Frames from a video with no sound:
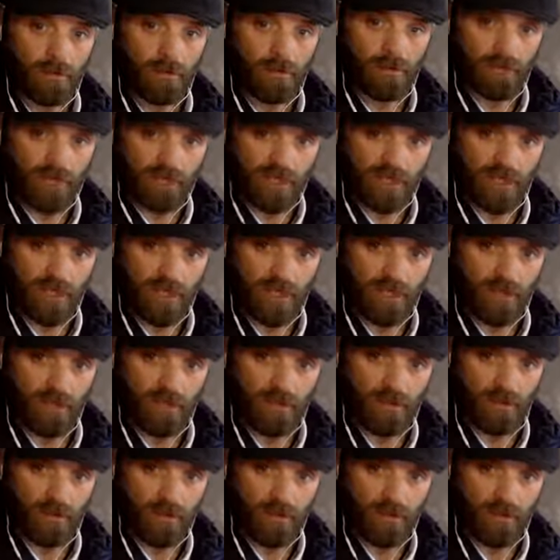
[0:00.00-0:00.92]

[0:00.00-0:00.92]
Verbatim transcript: Do you see that?